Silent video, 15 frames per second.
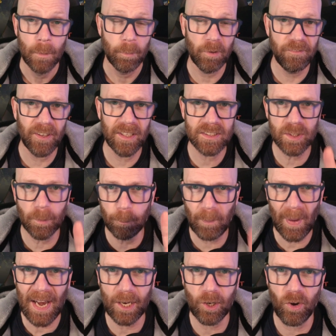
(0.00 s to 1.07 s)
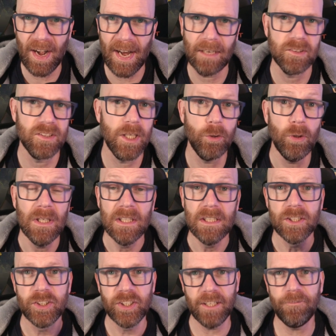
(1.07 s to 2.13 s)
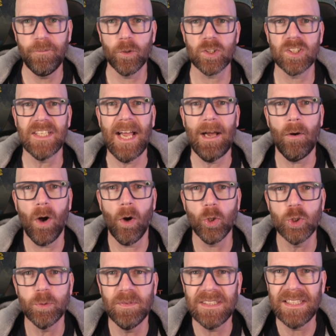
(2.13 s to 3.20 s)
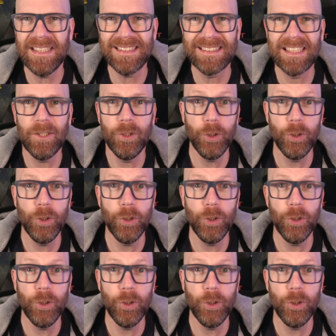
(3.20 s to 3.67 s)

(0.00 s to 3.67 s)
But first, some background. So GeForce Now Ultimate is the